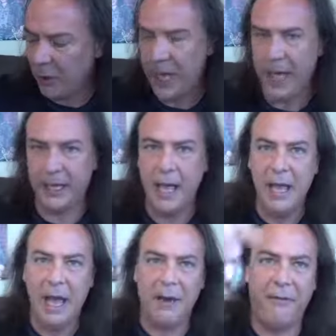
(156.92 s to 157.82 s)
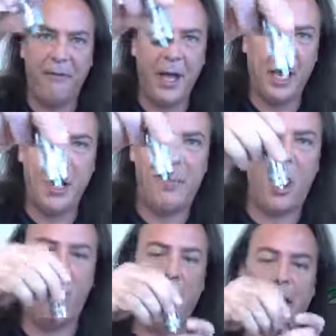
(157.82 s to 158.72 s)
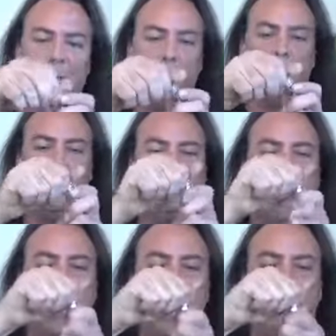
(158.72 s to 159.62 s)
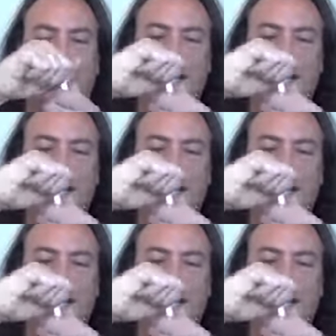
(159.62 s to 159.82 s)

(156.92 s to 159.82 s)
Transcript: go ahead and fill up our Milo 2 tank